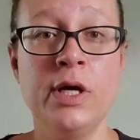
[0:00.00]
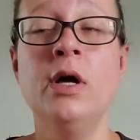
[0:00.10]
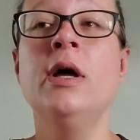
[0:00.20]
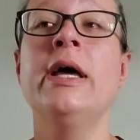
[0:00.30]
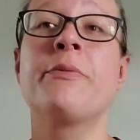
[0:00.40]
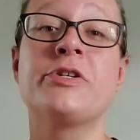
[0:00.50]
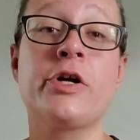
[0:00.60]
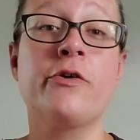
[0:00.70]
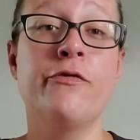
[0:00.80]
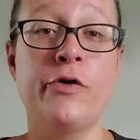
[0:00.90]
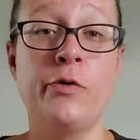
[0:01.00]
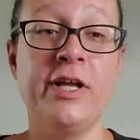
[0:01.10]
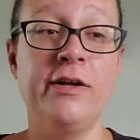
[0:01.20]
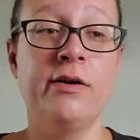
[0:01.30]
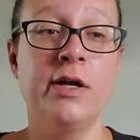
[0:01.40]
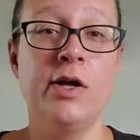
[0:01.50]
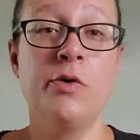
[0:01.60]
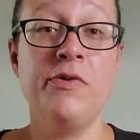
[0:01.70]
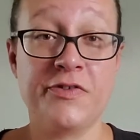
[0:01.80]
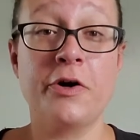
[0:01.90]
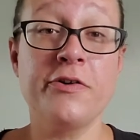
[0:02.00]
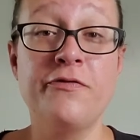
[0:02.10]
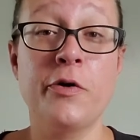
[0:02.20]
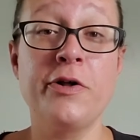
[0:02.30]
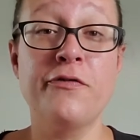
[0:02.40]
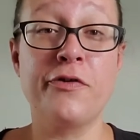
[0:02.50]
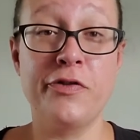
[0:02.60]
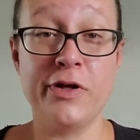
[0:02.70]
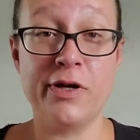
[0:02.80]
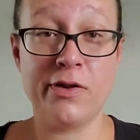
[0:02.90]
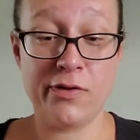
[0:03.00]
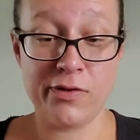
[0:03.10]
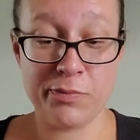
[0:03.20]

and we've started voting for the